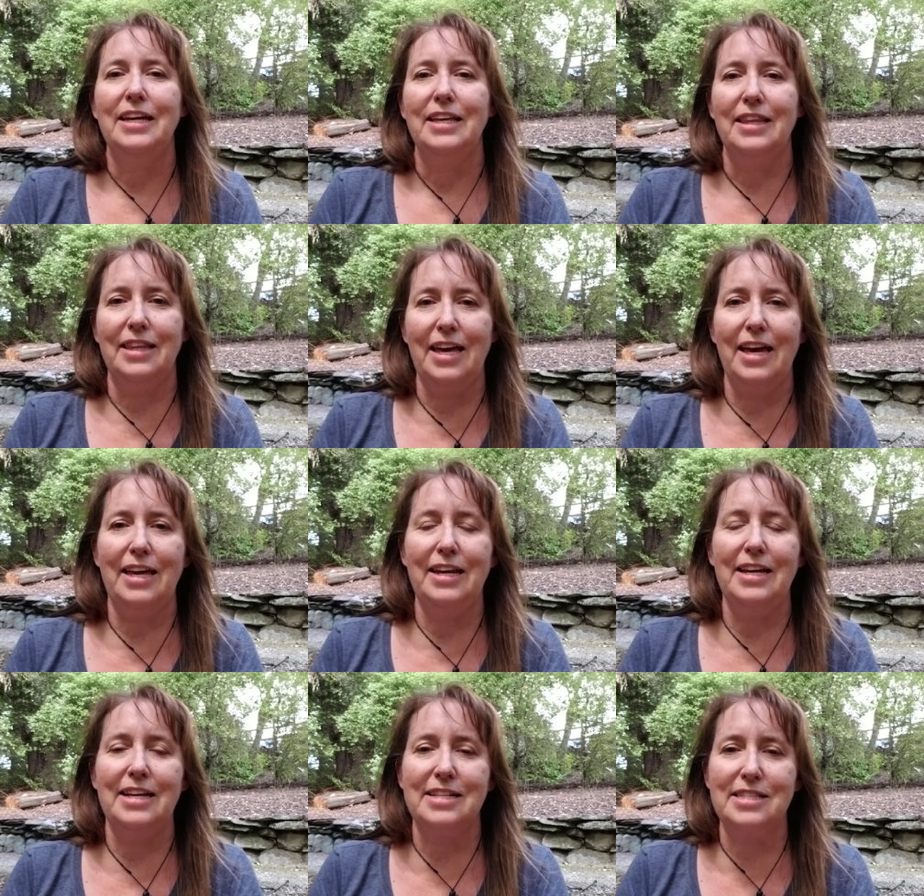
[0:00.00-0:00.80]

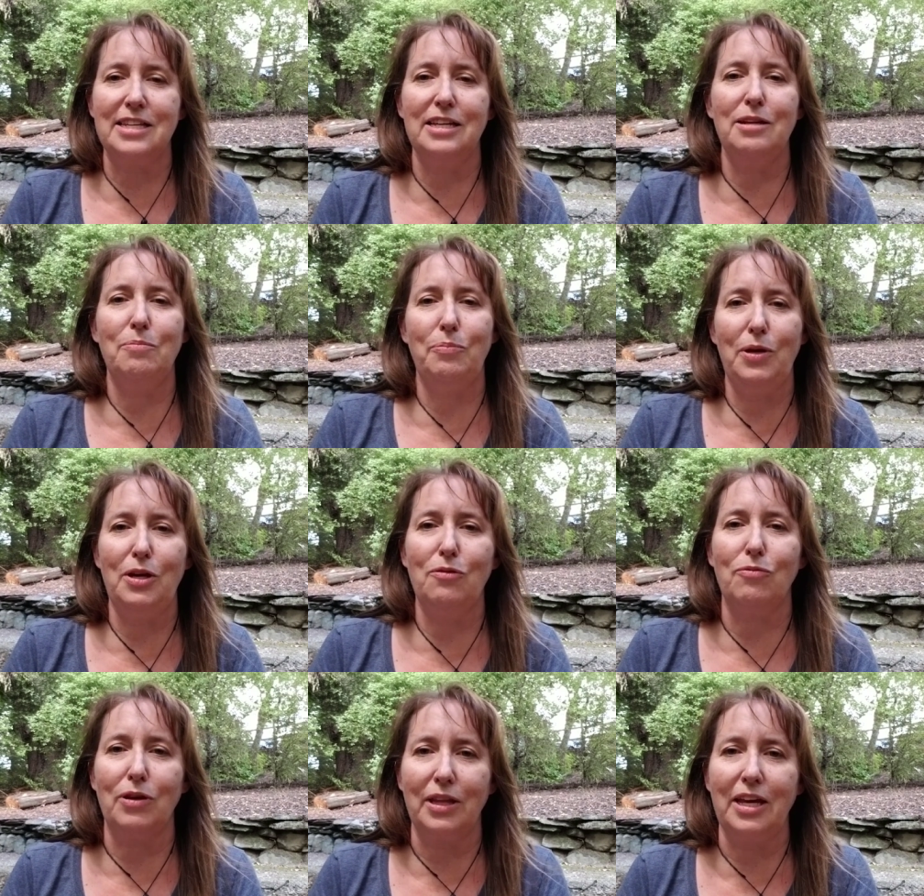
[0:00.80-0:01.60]
then it's going to
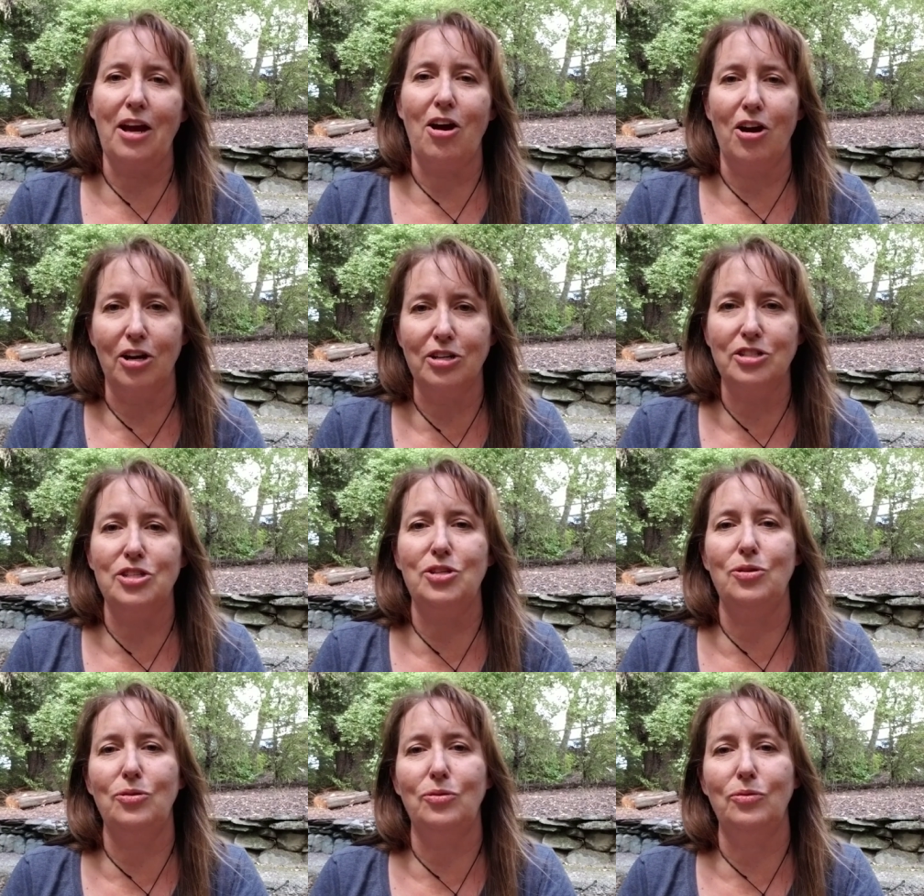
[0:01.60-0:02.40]
be really hard
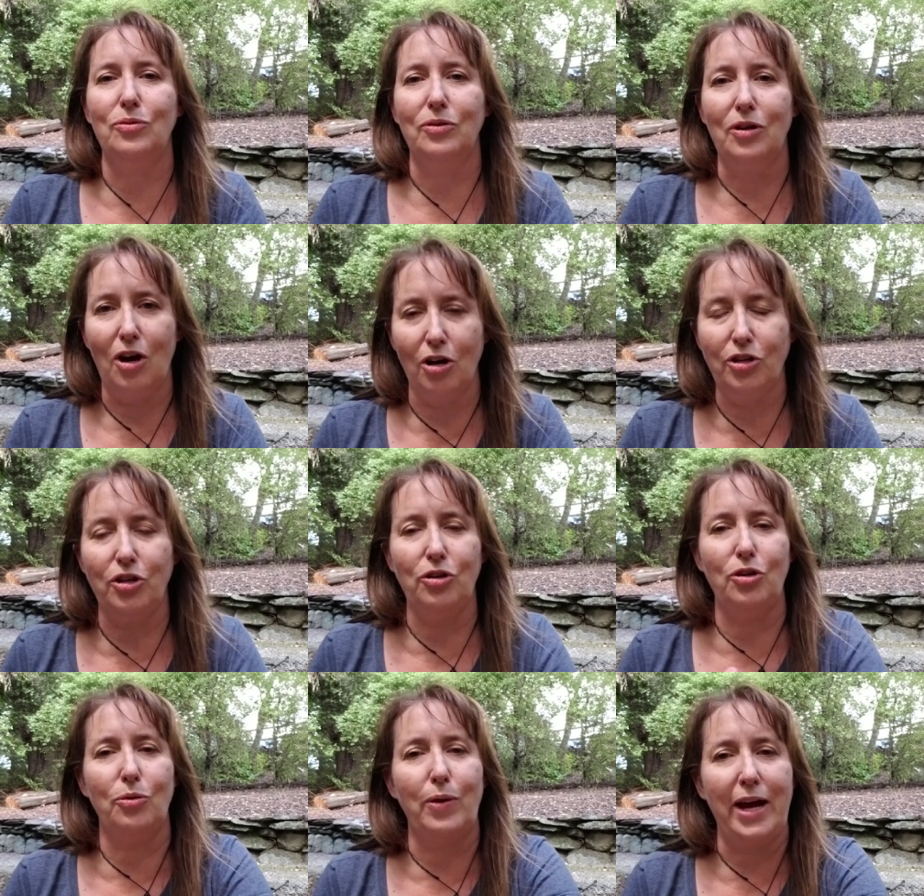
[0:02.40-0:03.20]
to argue
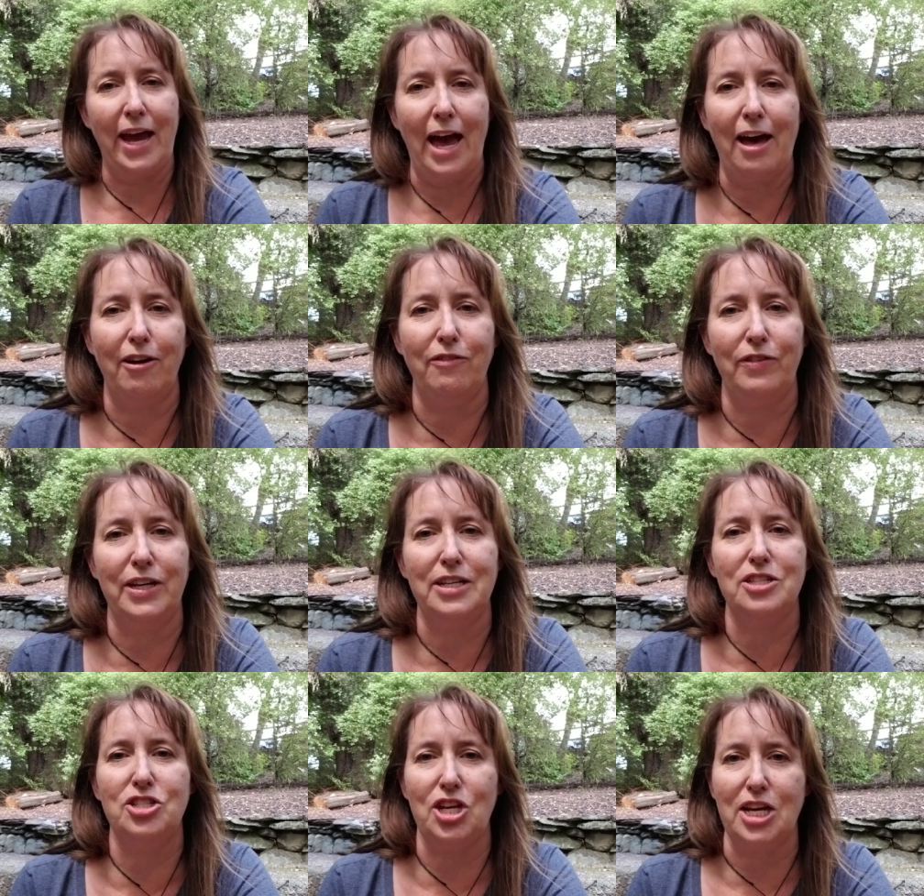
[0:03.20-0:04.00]
your way out of
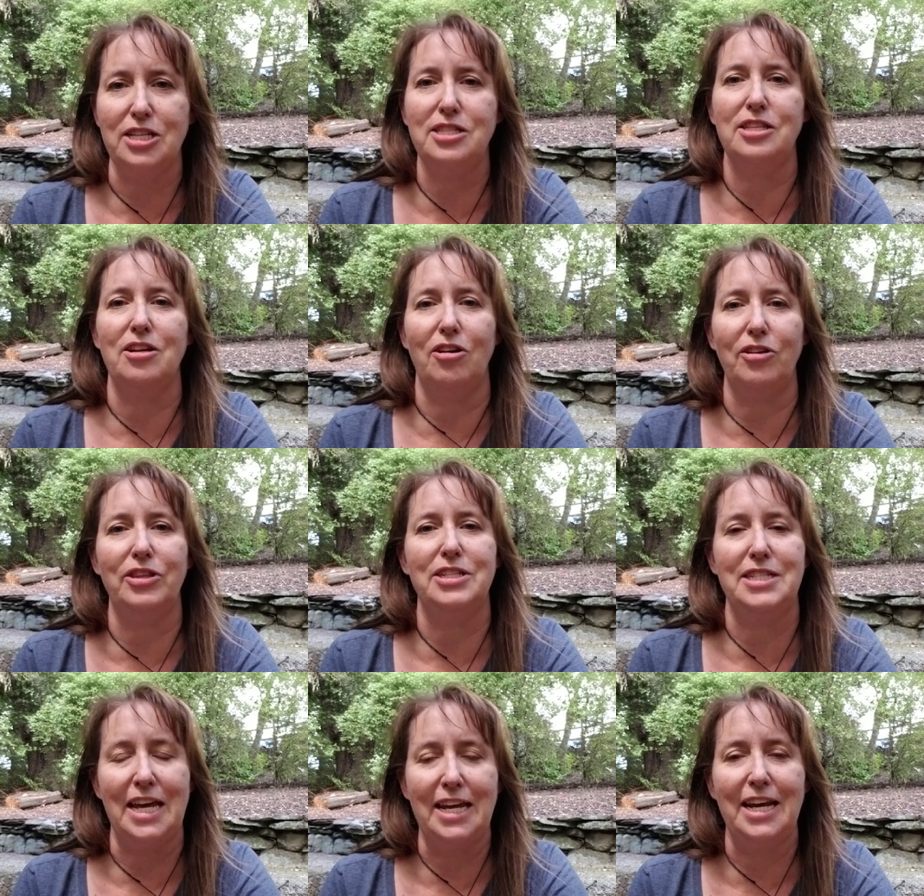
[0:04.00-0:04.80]
it just on
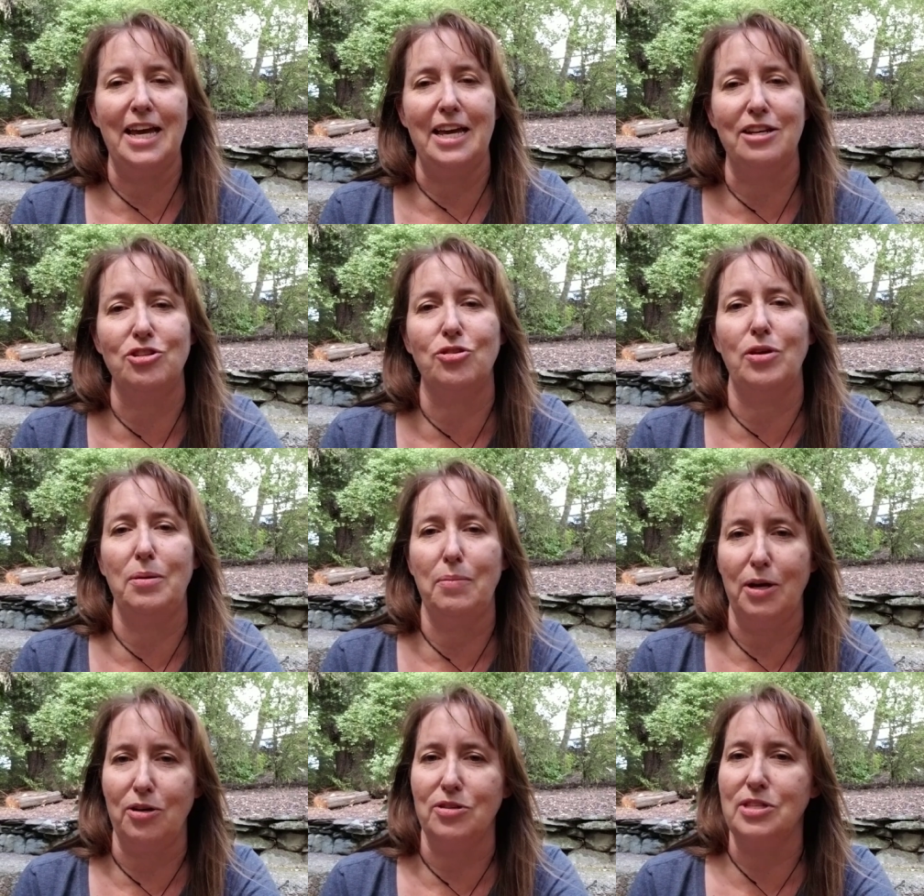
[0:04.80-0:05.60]
the data entry
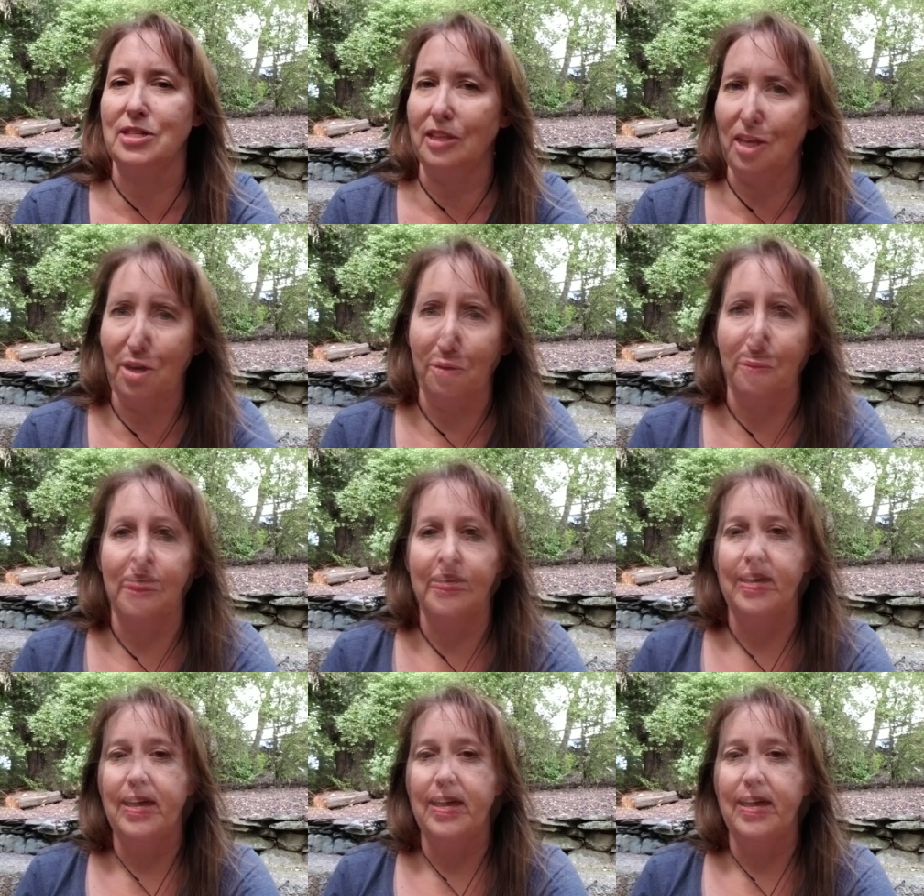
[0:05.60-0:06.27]
merits alone.